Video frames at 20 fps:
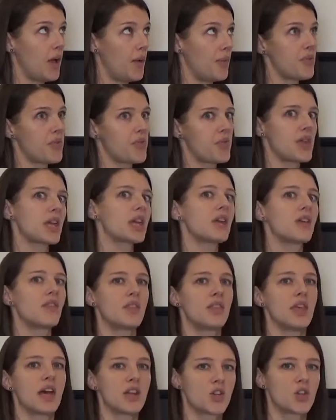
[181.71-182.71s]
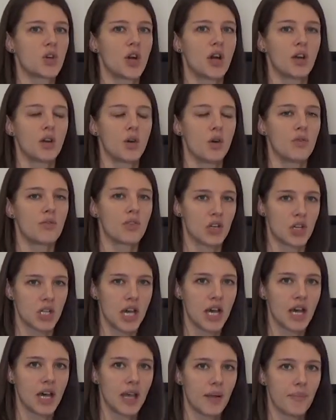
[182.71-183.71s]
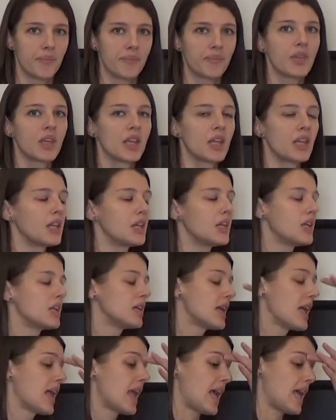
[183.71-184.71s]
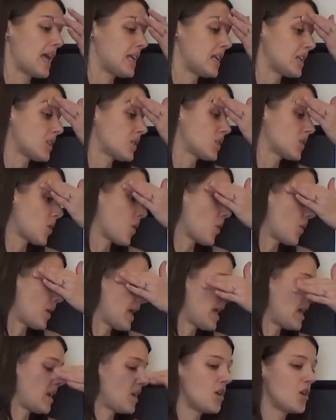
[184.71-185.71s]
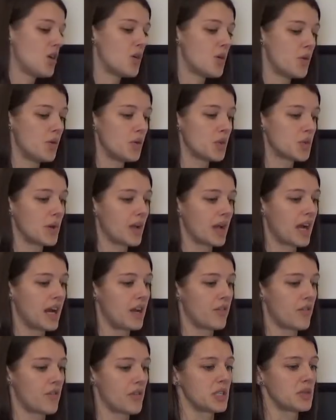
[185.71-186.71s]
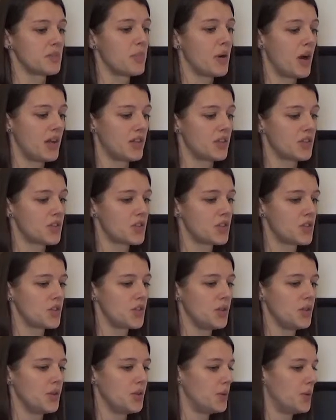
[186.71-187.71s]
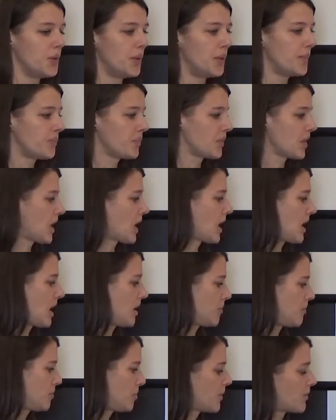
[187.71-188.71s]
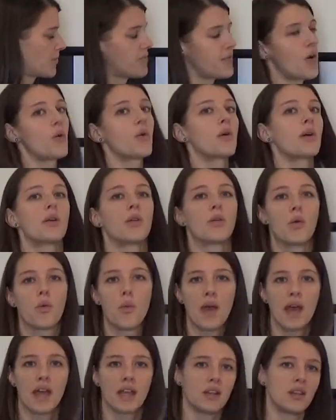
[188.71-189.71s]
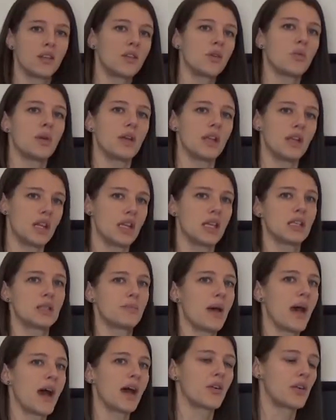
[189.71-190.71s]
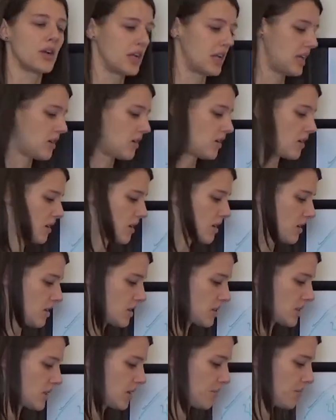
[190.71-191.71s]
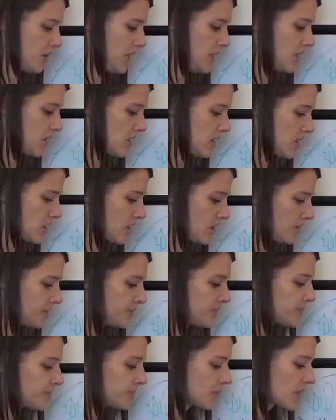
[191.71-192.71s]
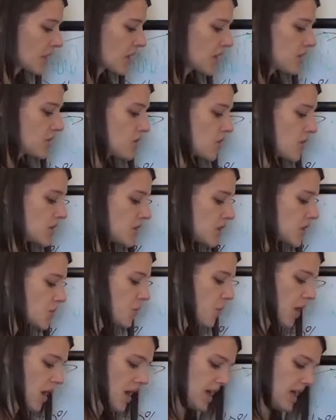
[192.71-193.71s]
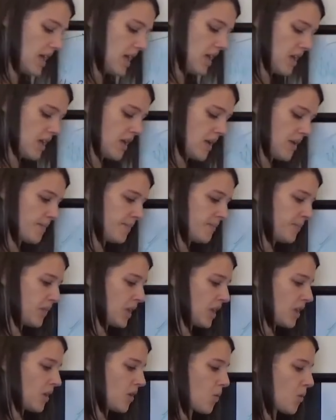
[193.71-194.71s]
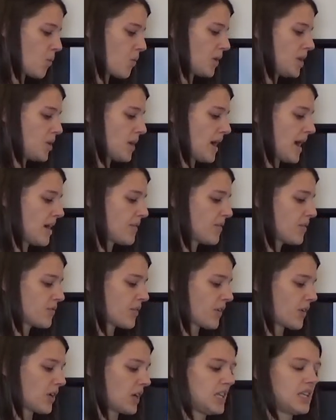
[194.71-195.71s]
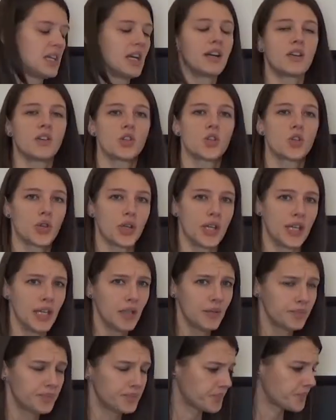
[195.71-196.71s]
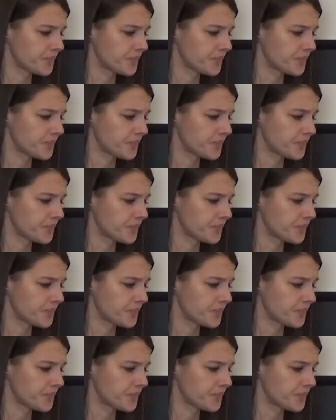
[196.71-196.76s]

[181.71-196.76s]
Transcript: help thicken that trunk over time. And so it knows what kind of response to put forward when the wind is battering it on a constant basis. So this is why when you have a very young tree,